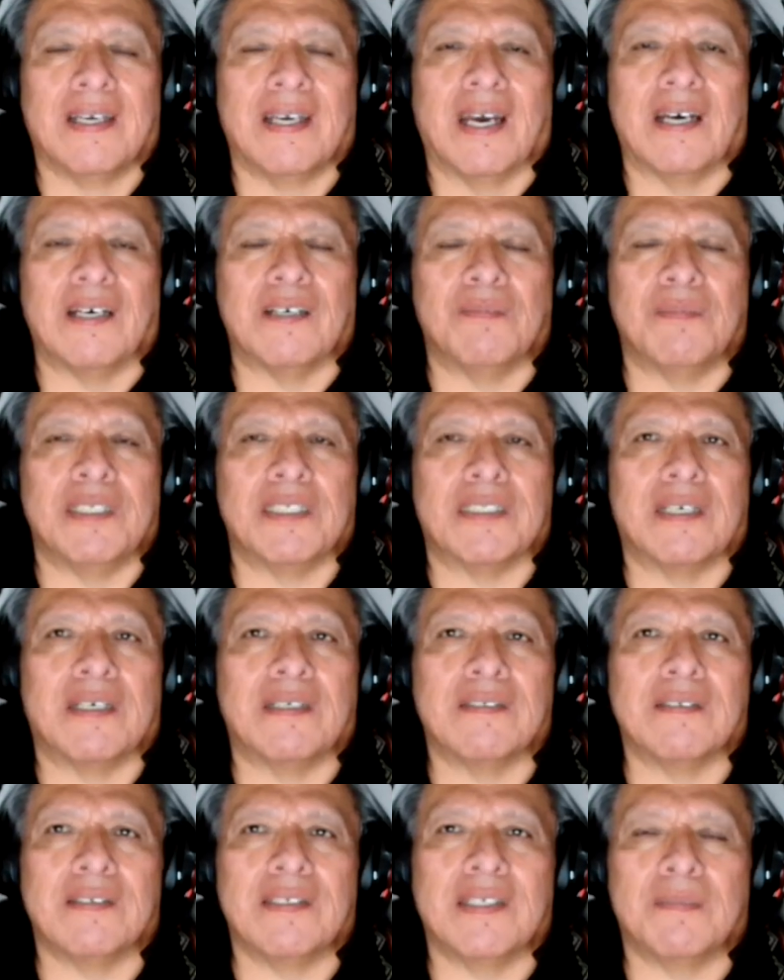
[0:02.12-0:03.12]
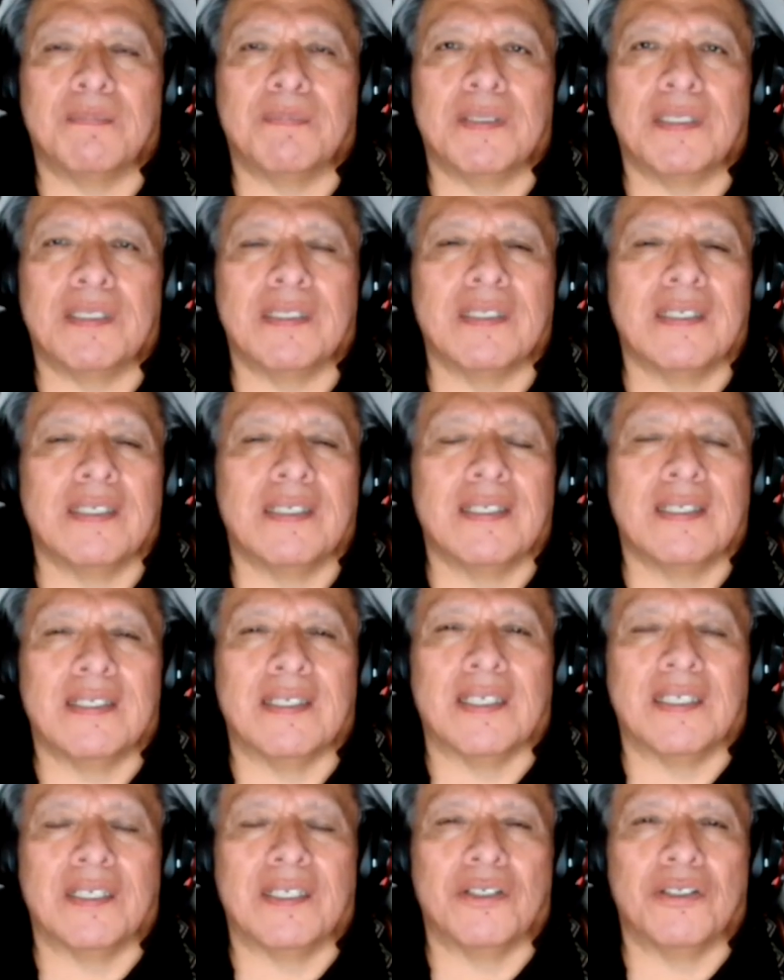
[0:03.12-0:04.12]
How mitakuyapi?
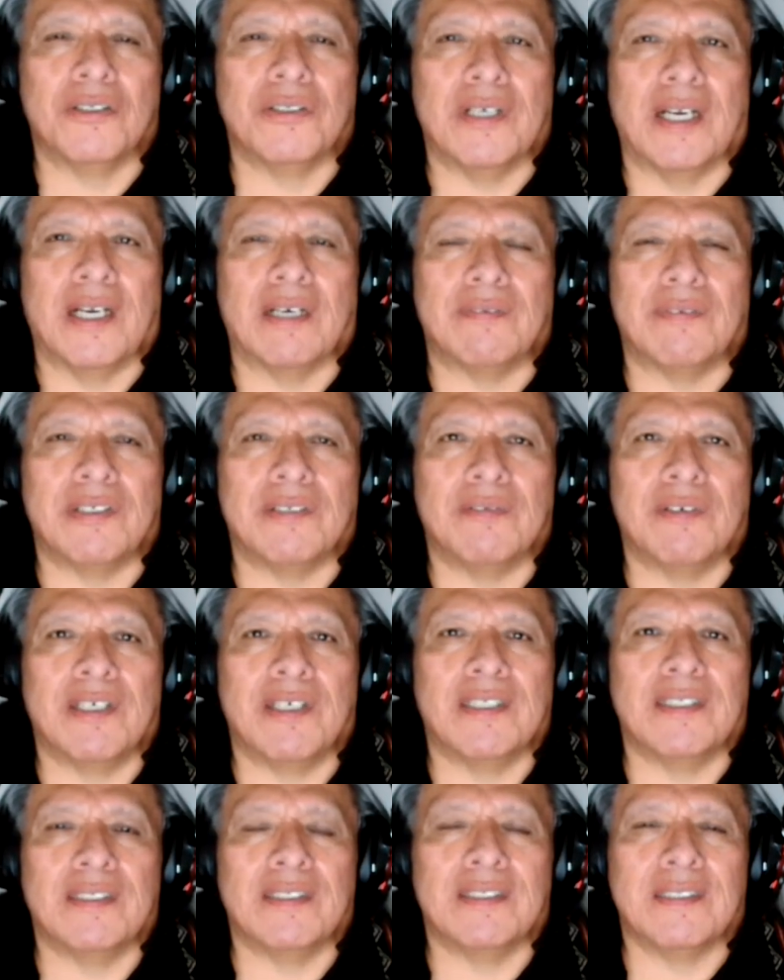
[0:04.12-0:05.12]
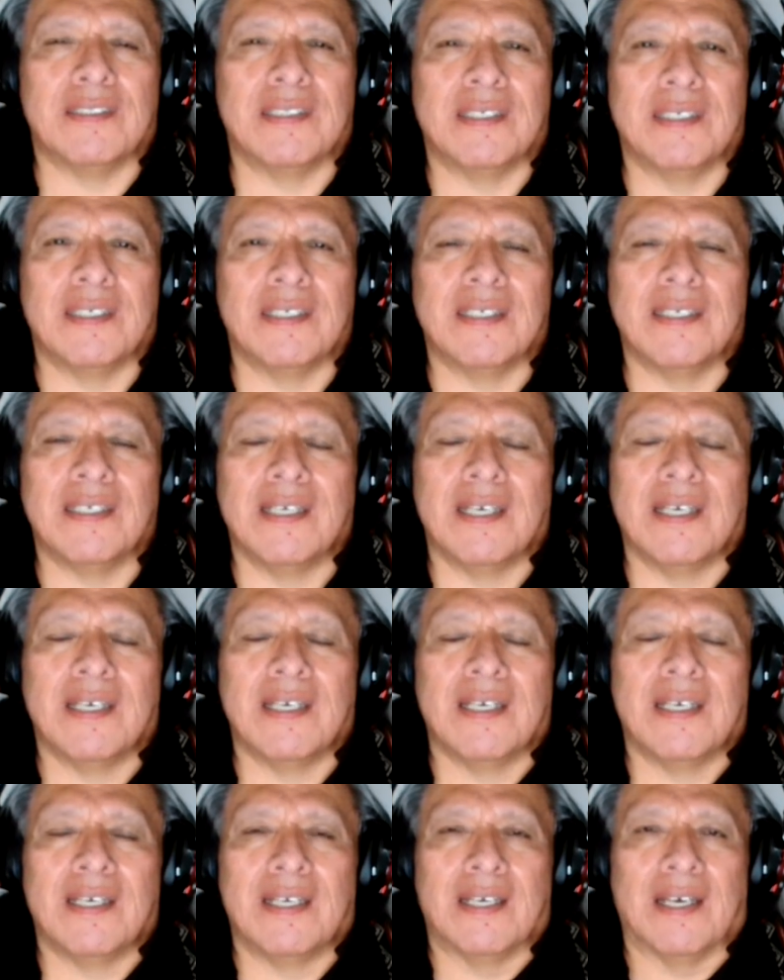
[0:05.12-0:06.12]
Hello, everyone.
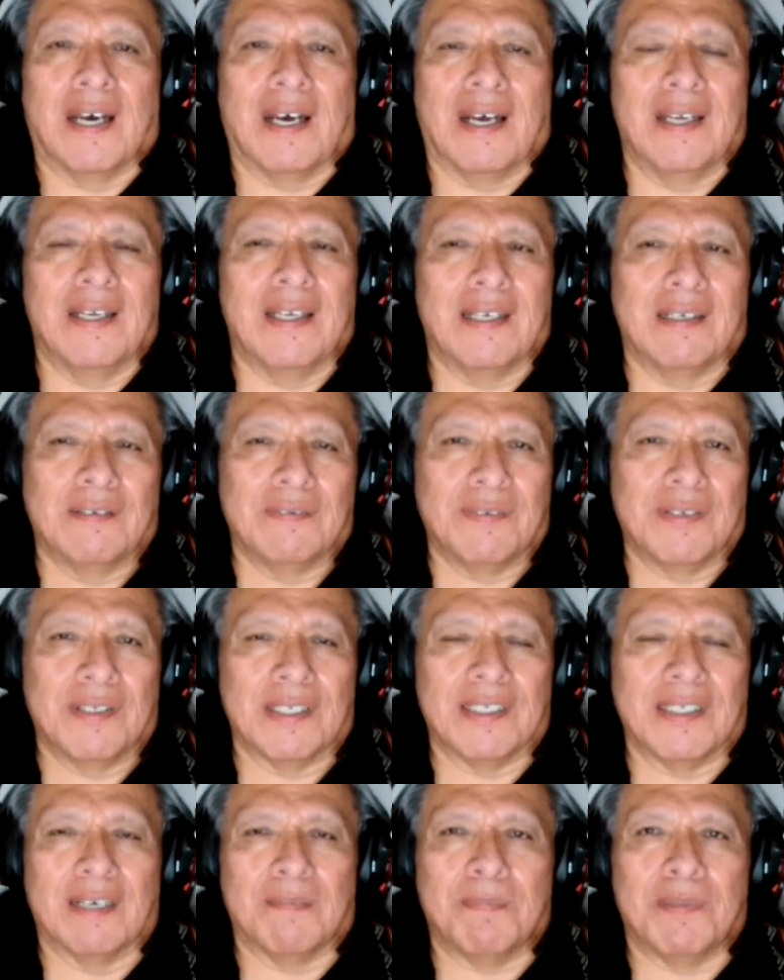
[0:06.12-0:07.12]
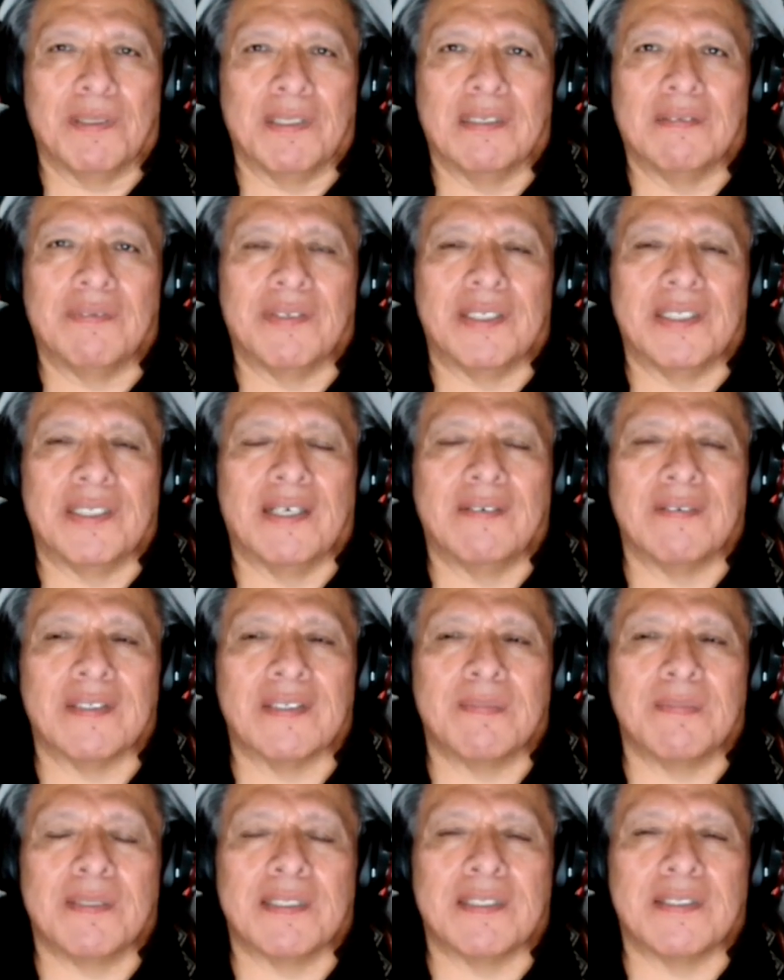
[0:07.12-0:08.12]
I have a couple of
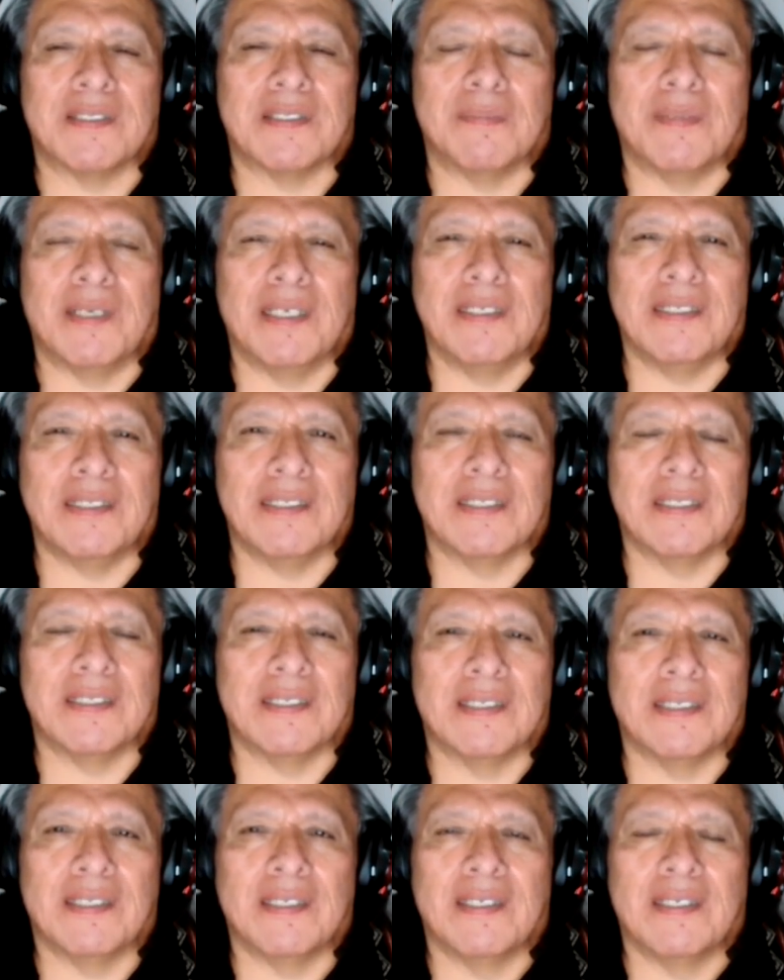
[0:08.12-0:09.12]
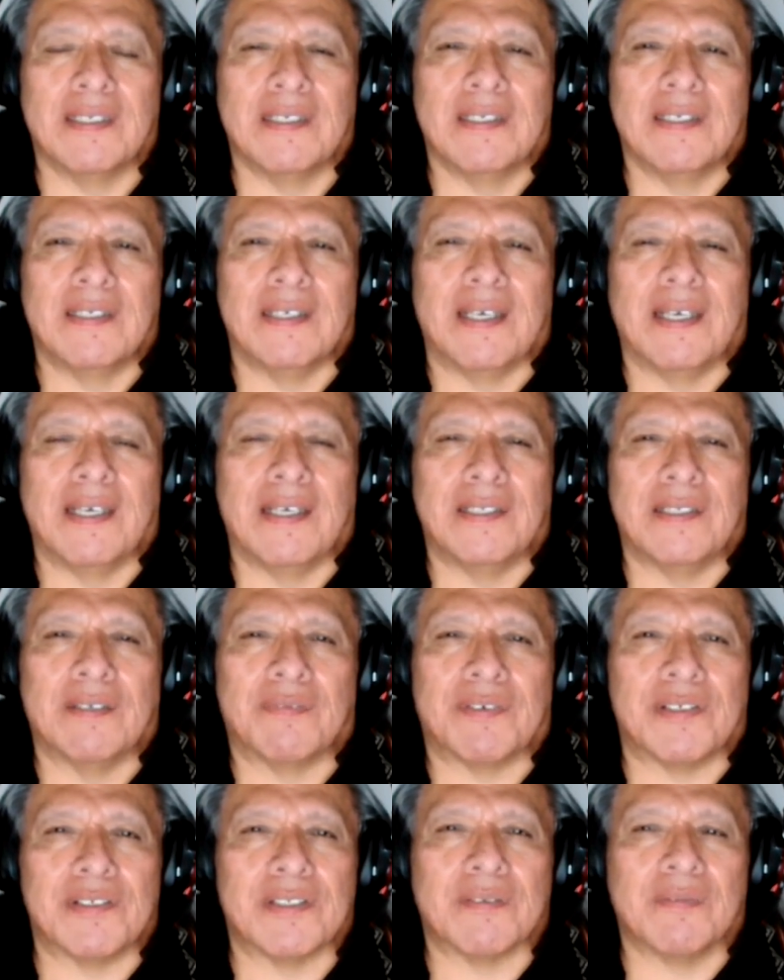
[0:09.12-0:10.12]
announcements to make. And the
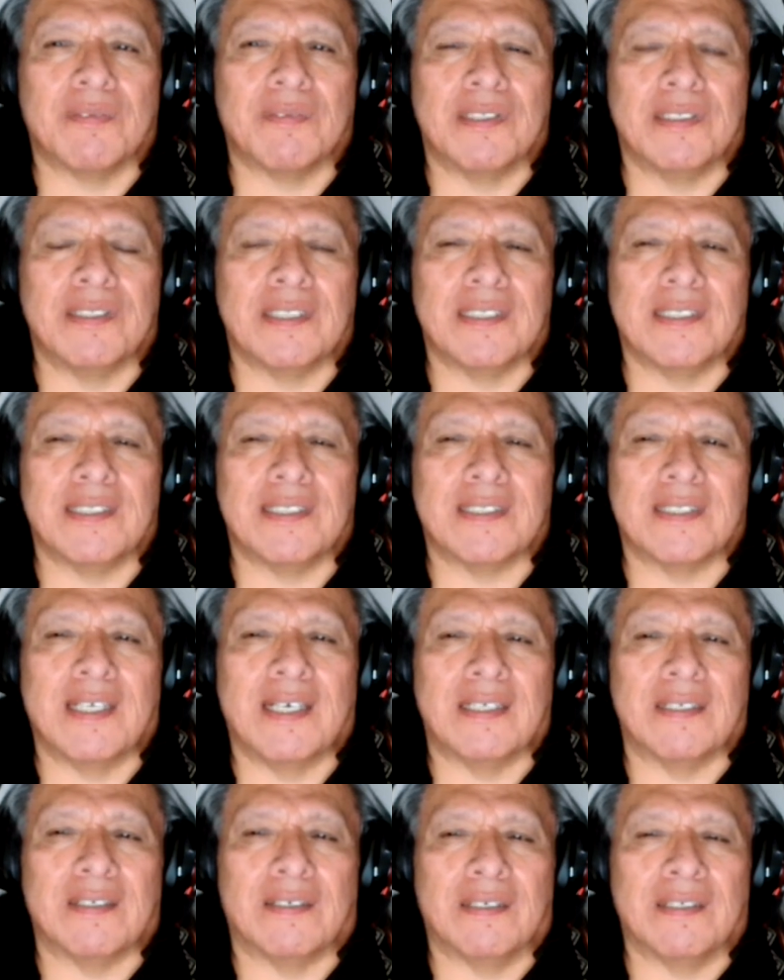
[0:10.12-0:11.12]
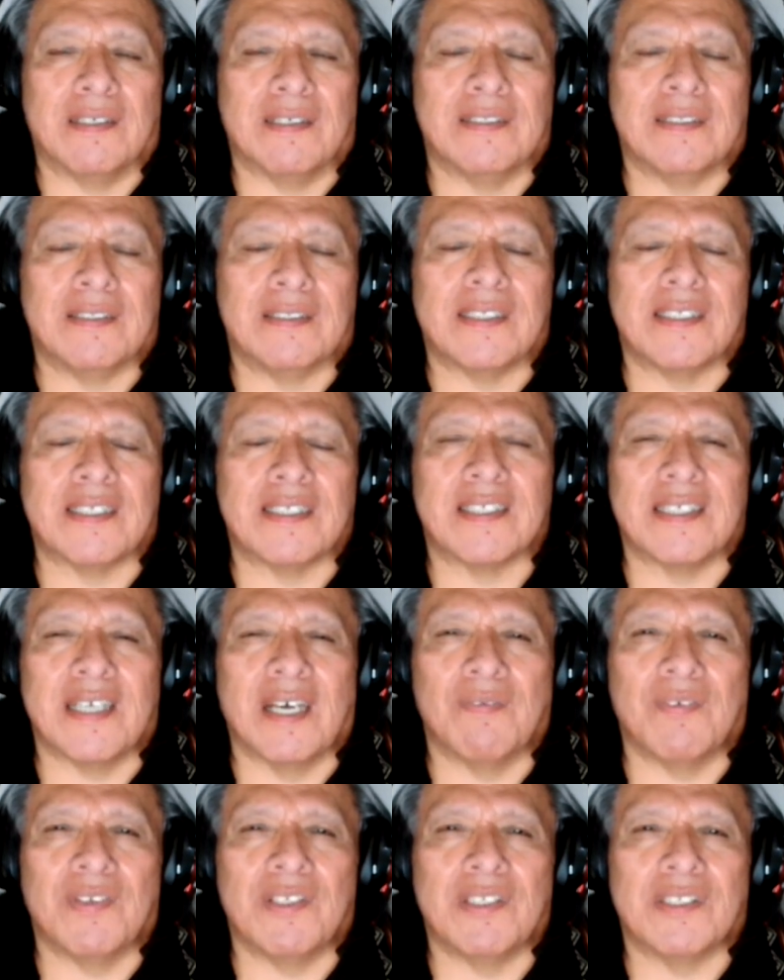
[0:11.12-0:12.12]
first one is that on the
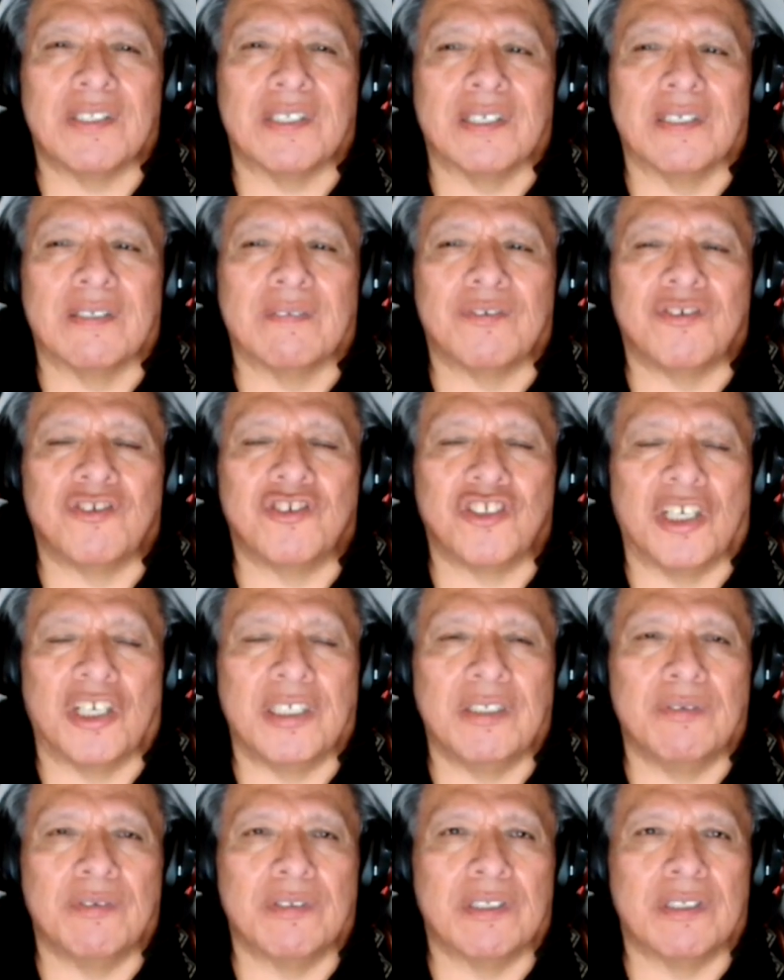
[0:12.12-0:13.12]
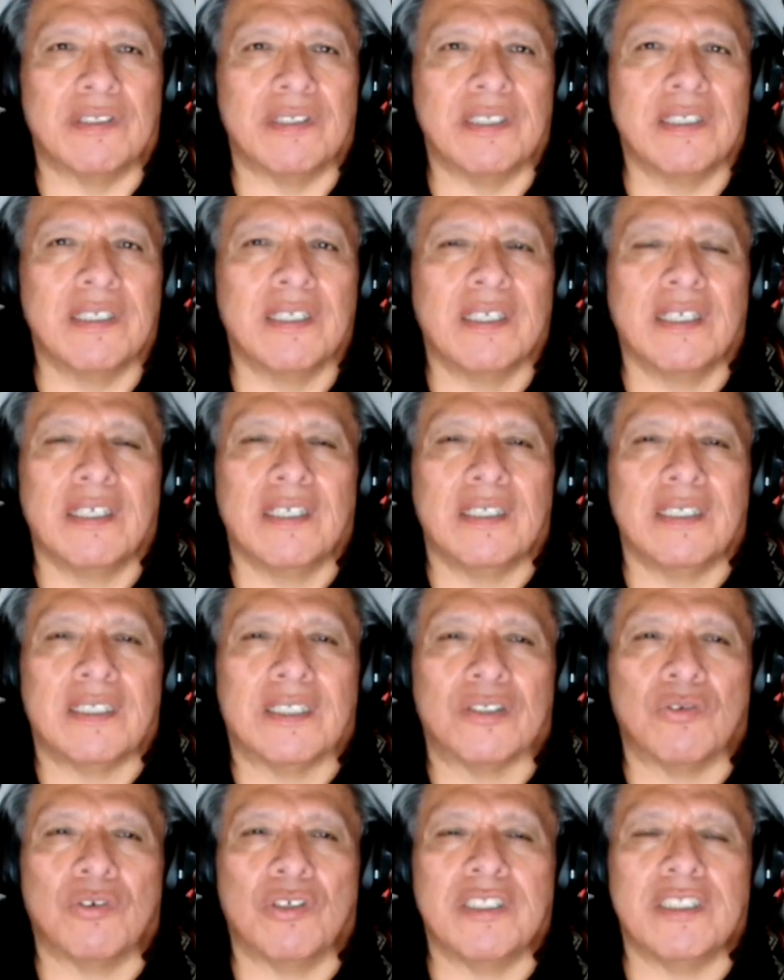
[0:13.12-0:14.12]
7th of January,
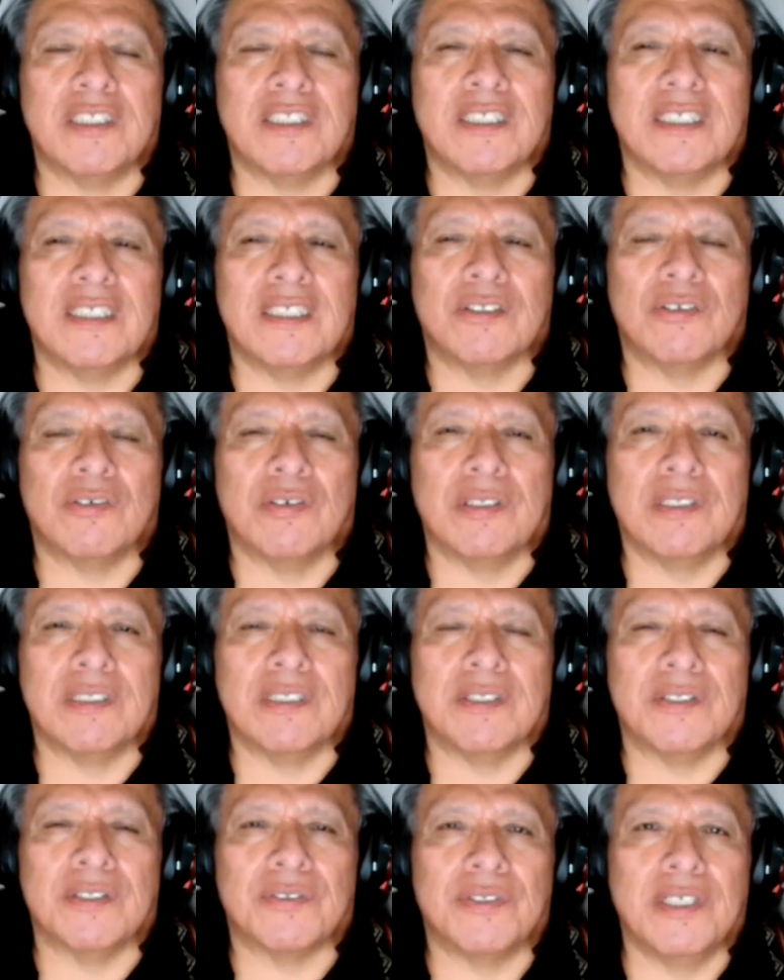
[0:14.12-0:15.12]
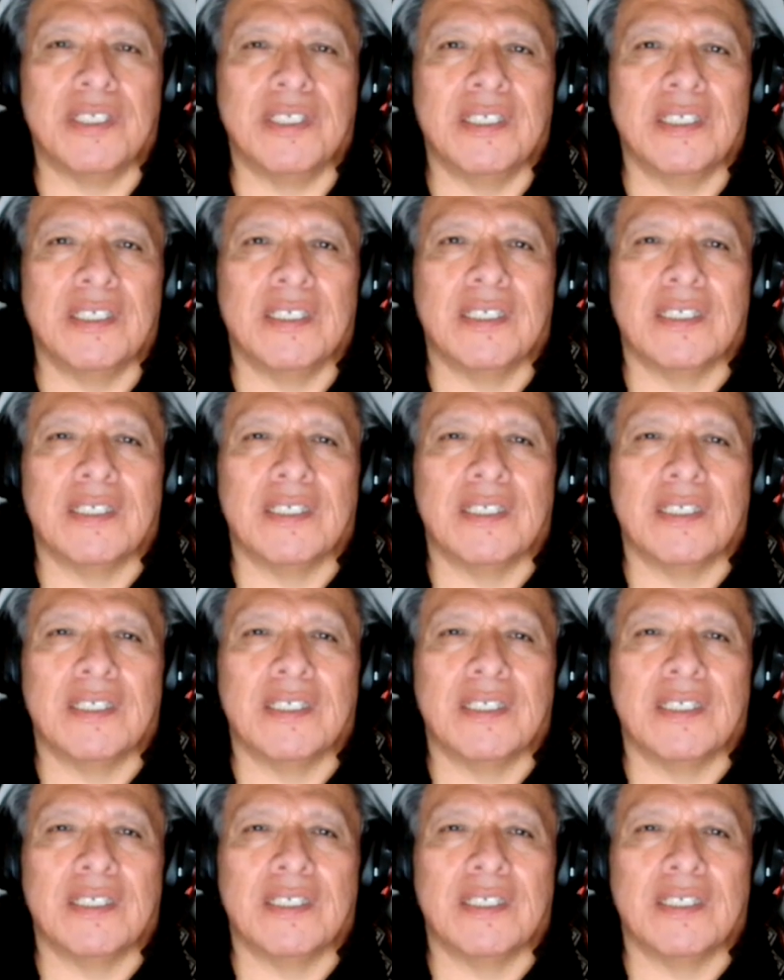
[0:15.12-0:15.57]
2023,